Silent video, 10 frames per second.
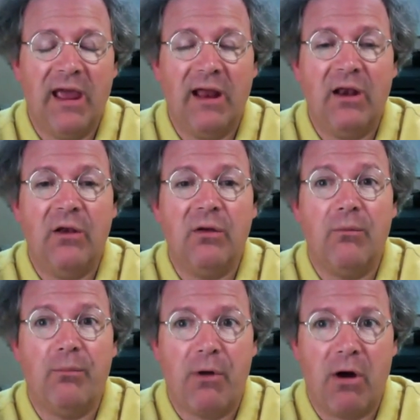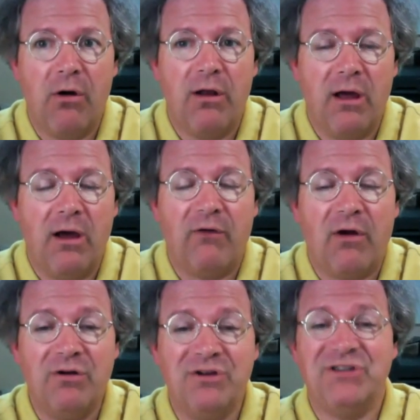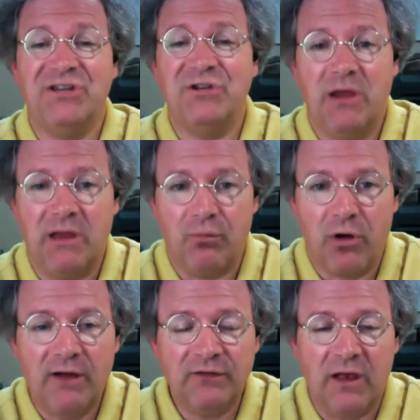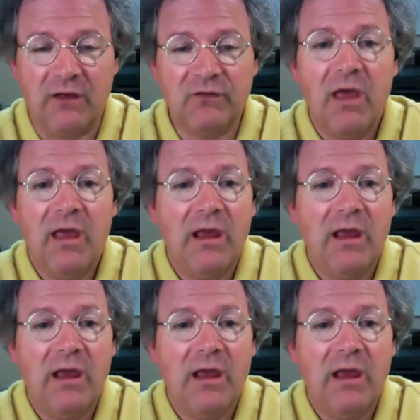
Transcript: and part of our decision-making process